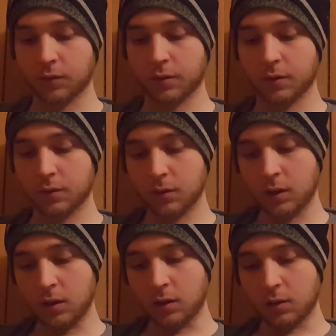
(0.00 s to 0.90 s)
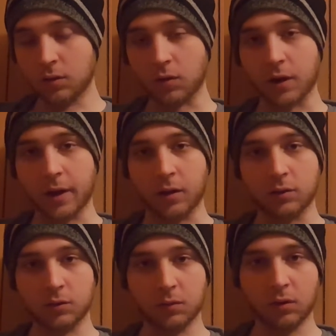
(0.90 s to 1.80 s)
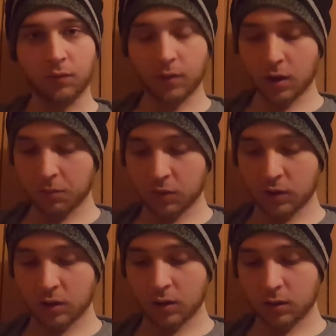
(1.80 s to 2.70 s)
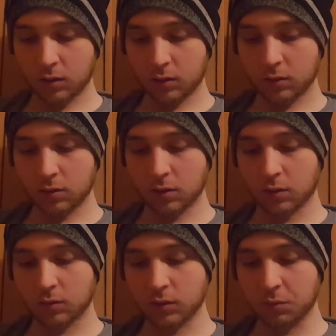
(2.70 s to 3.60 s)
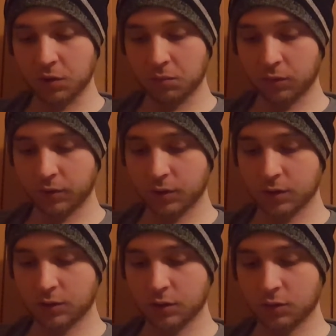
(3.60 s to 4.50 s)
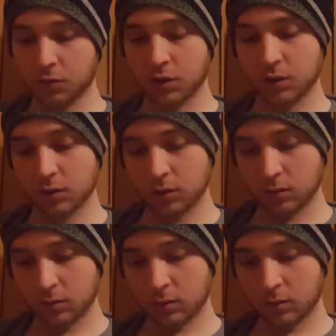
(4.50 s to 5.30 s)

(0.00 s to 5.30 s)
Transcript: or you're on the outs with your family, some people are in those situations.